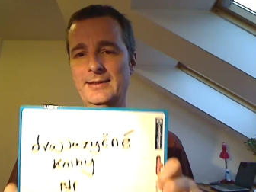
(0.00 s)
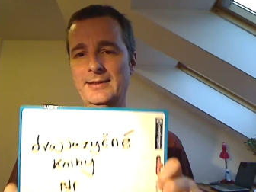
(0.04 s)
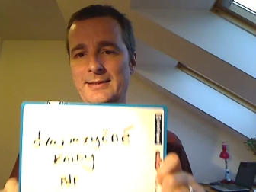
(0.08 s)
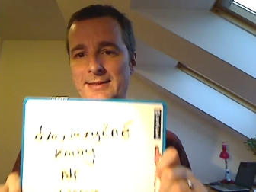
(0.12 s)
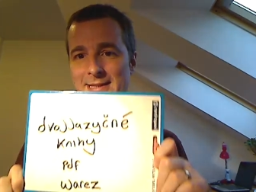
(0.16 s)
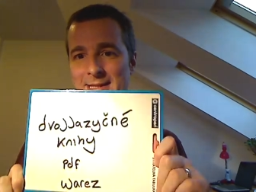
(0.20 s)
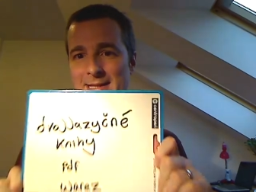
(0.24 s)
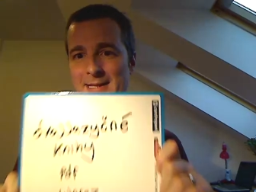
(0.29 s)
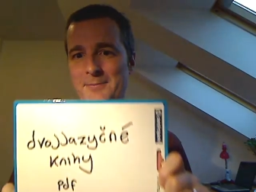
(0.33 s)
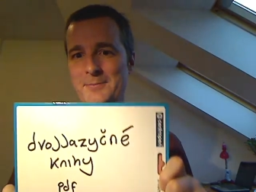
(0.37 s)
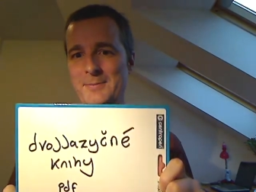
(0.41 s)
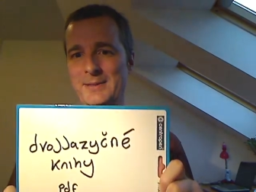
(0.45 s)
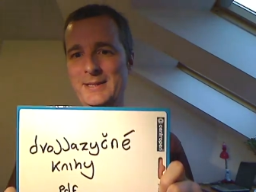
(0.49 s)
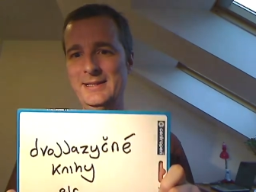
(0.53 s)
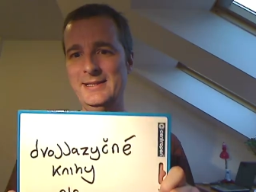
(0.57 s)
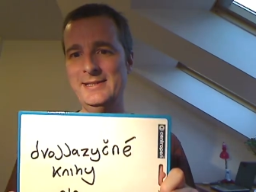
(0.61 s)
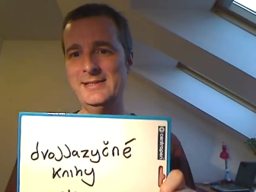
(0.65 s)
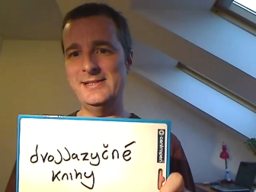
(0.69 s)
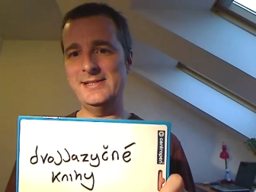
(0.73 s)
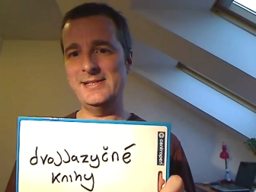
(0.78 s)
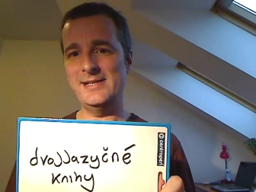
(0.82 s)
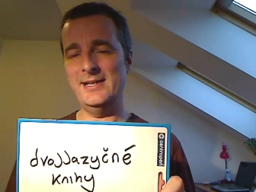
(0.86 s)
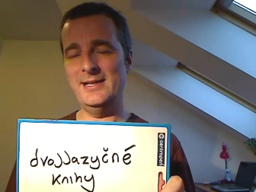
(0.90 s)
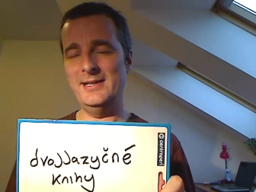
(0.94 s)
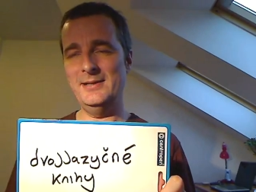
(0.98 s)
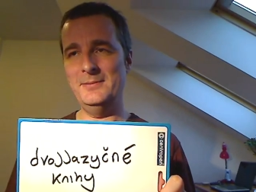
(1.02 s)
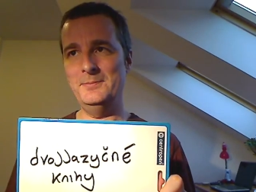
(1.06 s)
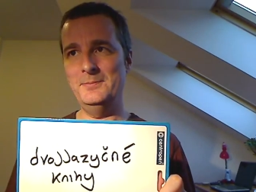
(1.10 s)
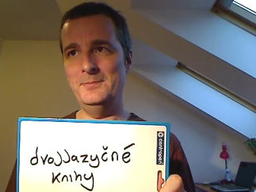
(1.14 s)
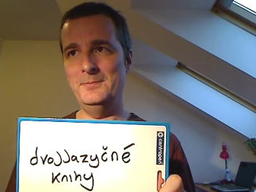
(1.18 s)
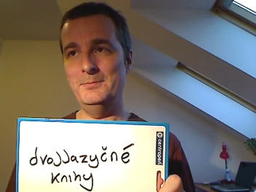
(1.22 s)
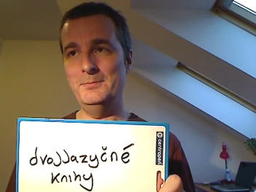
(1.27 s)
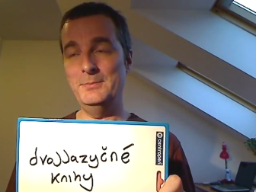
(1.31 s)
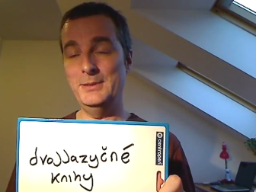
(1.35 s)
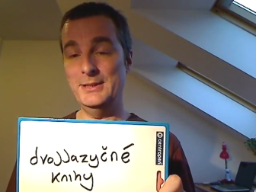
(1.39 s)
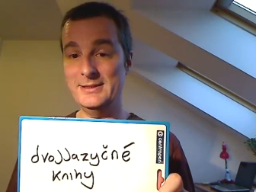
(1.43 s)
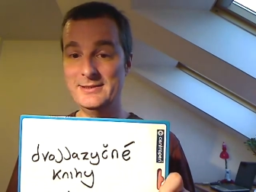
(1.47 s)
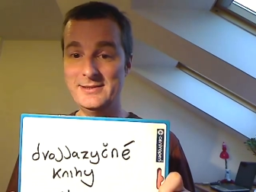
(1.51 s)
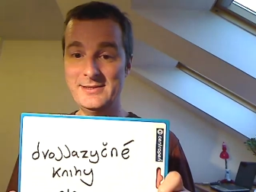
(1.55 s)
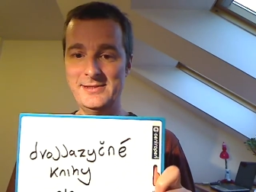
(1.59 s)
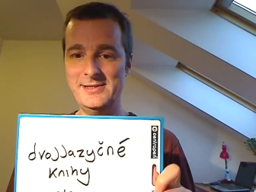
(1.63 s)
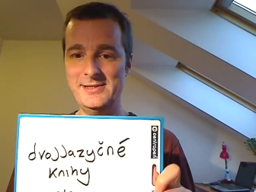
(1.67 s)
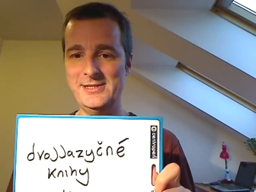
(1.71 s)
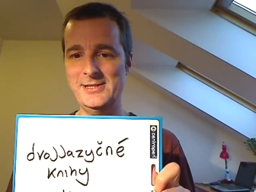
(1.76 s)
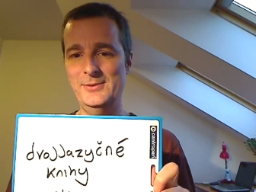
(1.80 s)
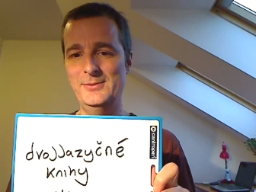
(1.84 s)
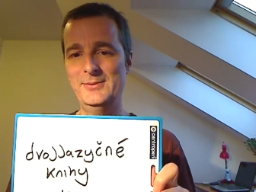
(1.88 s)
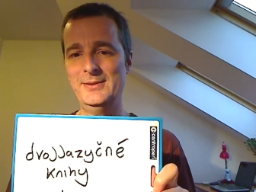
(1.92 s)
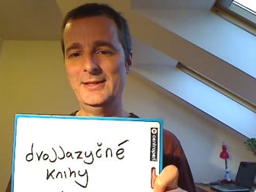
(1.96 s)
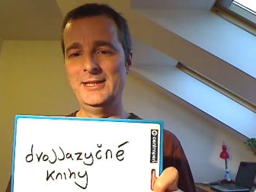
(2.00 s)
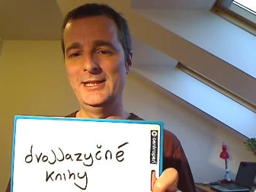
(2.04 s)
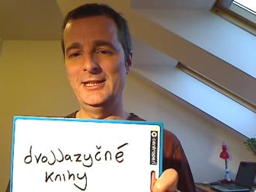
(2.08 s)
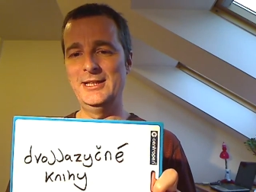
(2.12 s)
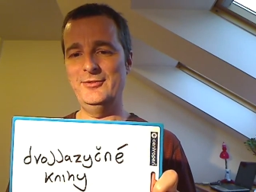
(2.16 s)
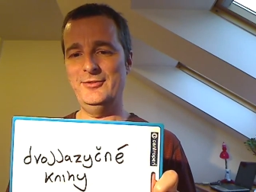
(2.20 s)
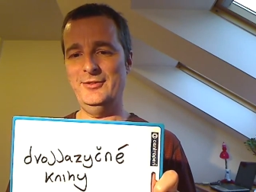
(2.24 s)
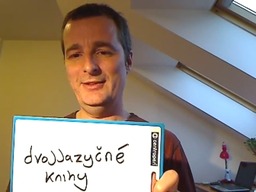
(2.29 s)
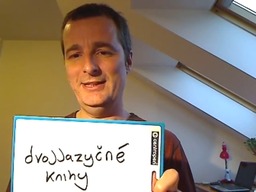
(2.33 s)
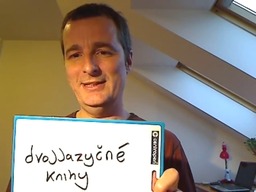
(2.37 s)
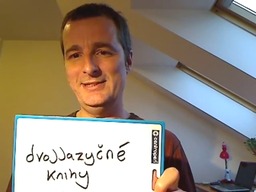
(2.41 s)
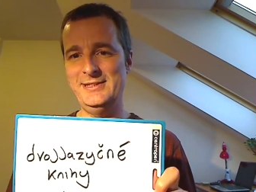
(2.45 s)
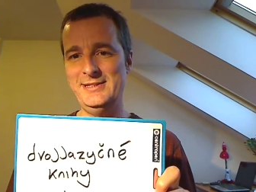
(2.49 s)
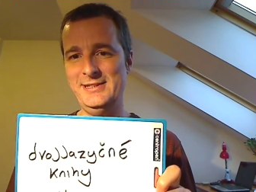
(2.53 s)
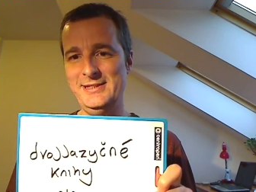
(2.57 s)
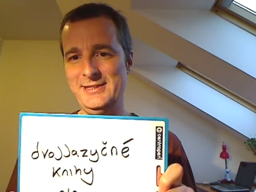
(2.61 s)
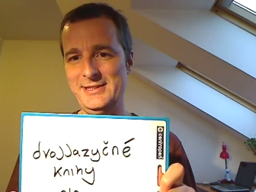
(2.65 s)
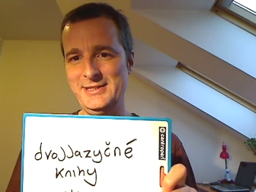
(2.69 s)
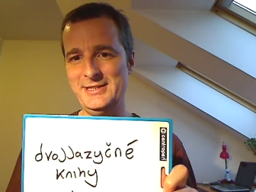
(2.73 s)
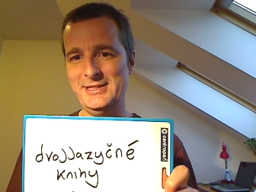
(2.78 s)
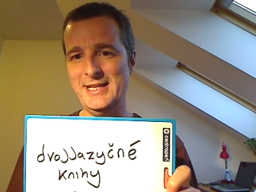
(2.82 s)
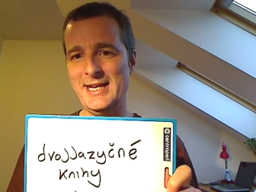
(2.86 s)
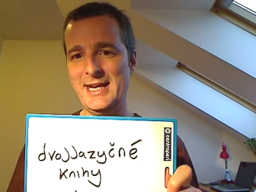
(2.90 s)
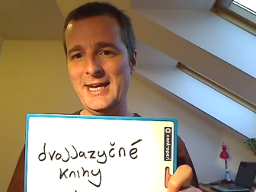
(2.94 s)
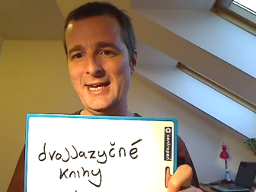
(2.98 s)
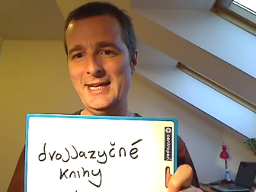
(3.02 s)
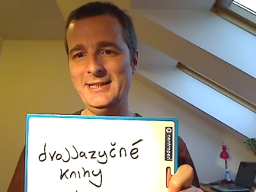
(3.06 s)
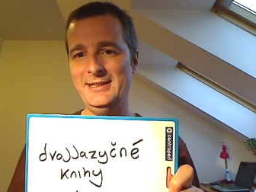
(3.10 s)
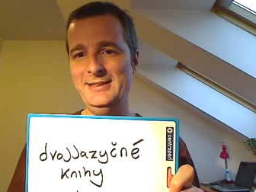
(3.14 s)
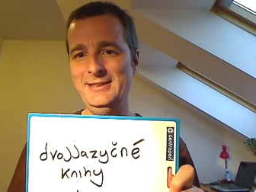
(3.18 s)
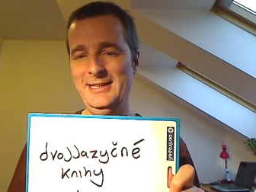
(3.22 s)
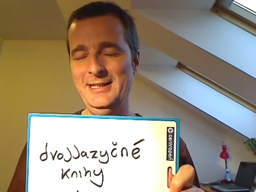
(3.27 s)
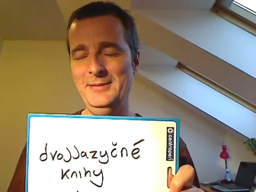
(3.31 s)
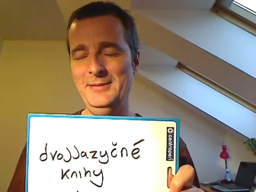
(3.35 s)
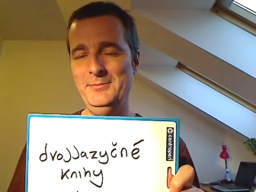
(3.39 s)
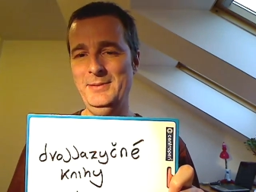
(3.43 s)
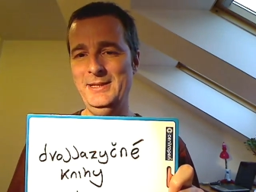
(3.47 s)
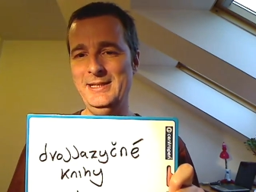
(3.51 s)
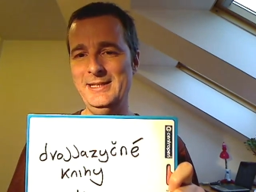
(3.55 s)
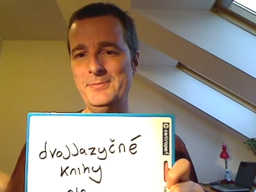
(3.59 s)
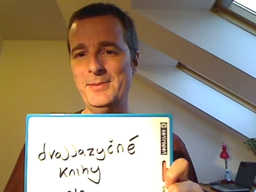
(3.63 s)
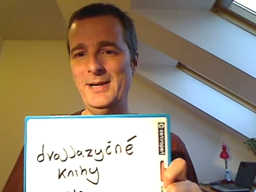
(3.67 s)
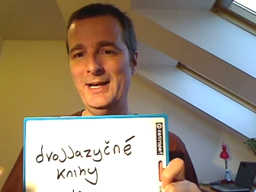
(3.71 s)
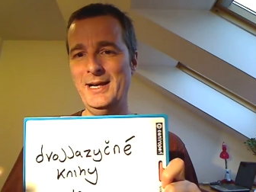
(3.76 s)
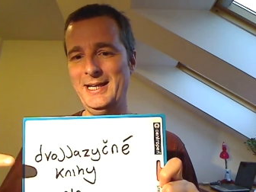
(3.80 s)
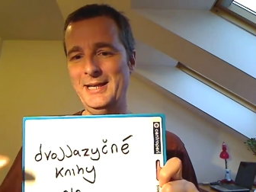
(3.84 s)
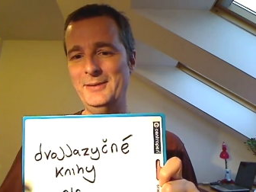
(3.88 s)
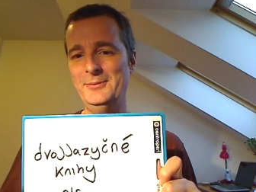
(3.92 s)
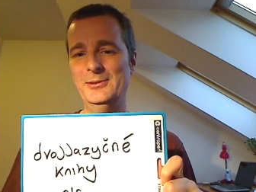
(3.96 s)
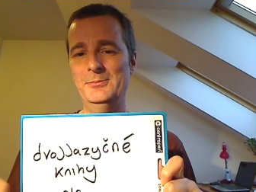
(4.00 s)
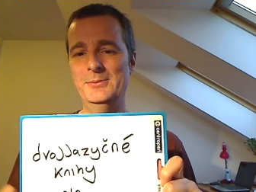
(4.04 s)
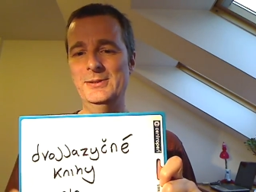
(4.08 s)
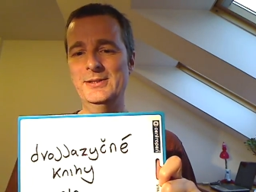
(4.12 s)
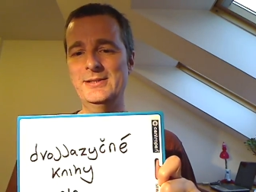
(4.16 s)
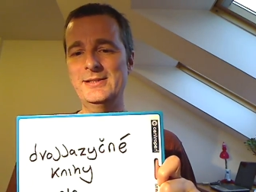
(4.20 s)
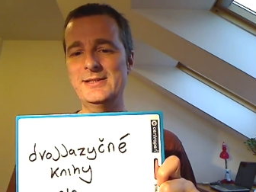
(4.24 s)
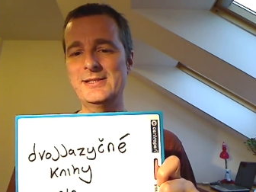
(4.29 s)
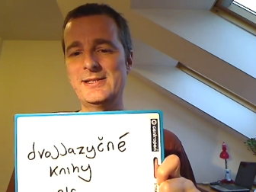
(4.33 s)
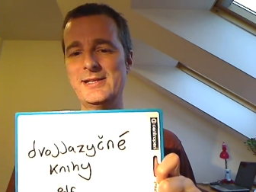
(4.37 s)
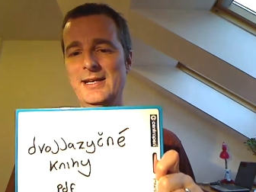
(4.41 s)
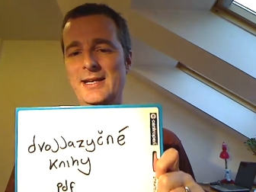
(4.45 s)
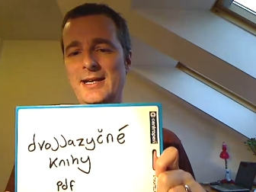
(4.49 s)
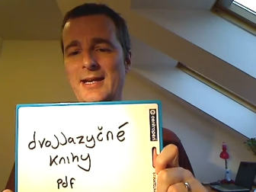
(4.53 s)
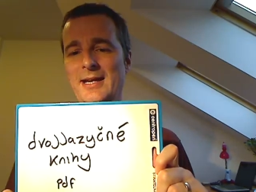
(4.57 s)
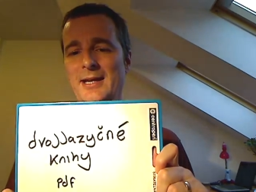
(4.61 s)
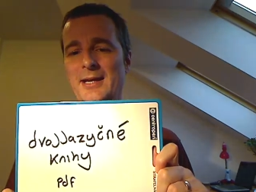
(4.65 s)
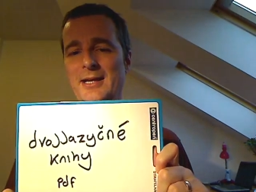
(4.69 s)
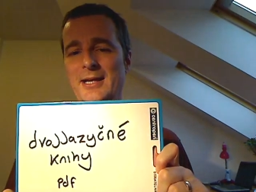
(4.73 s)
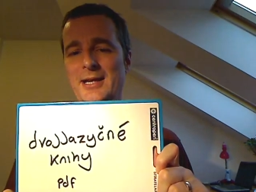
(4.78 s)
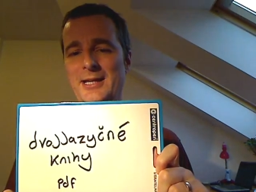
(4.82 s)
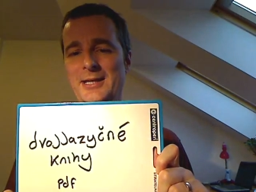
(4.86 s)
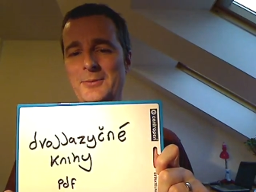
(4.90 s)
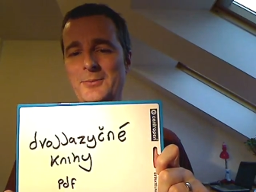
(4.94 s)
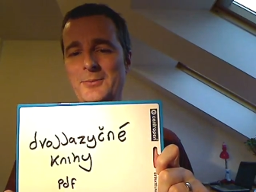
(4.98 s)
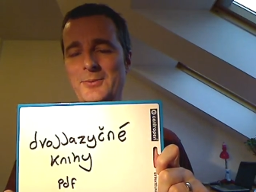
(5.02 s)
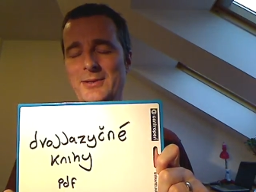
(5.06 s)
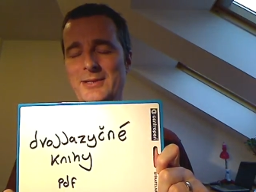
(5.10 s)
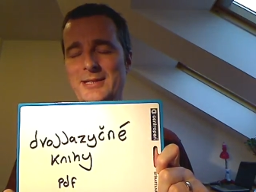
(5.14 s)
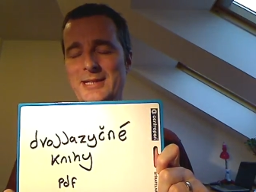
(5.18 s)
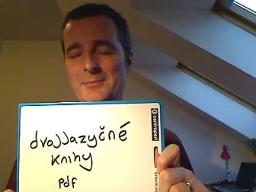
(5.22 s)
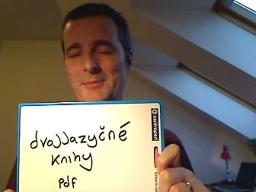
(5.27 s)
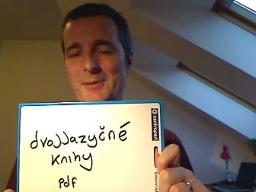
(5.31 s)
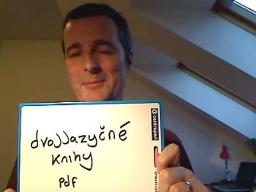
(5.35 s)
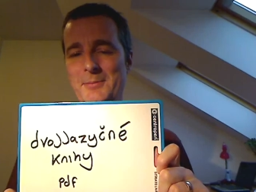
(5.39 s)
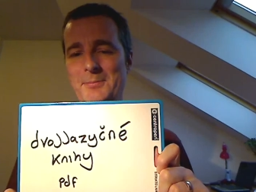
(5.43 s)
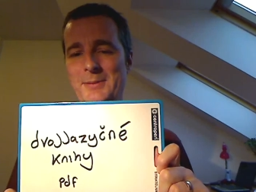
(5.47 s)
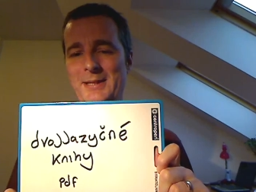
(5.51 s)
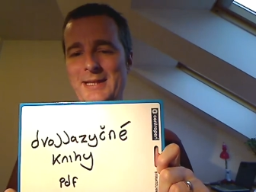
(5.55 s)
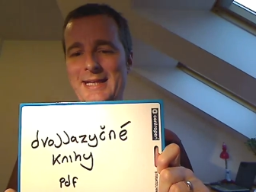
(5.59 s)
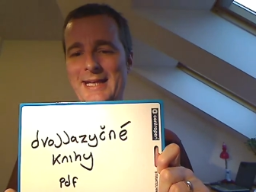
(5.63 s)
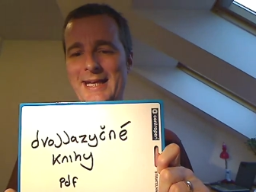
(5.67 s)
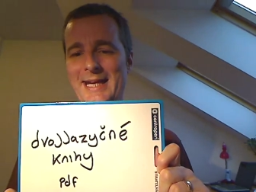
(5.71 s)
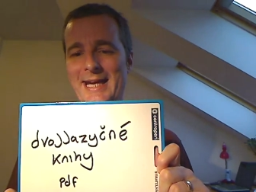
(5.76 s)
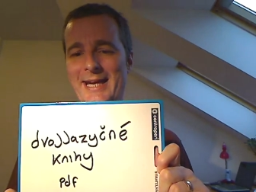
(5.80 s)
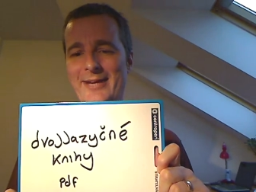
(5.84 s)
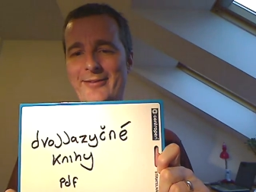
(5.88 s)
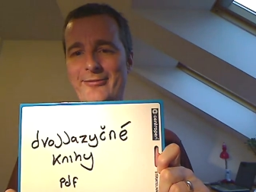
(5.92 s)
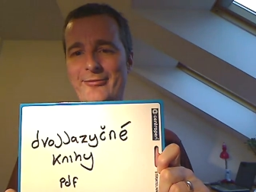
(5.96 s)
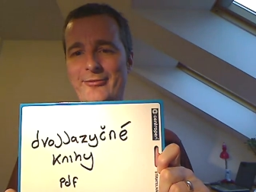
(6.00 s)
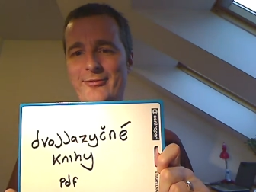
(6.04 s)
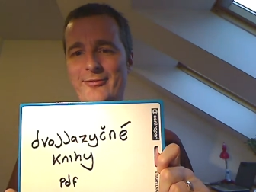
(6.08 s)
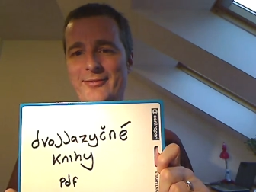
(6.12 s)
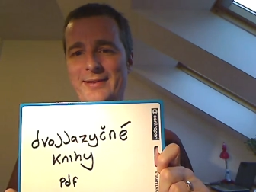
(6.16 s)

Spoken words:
means books. So dvojazyčné knihy means bilingual books, and you want them in PDF.